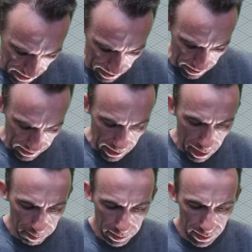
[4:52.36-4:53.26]
The
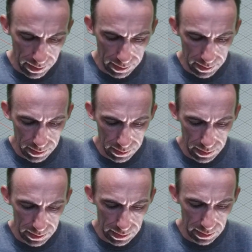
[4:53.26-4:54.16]
gap in it
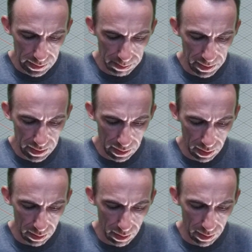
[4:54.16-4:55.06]
doesn't need to be a
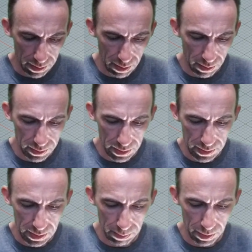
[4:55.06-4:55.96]
lot at all because the
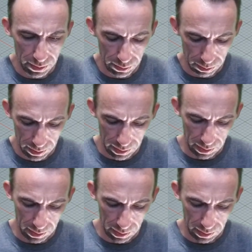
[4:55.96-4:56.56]
seatbelt is really thin.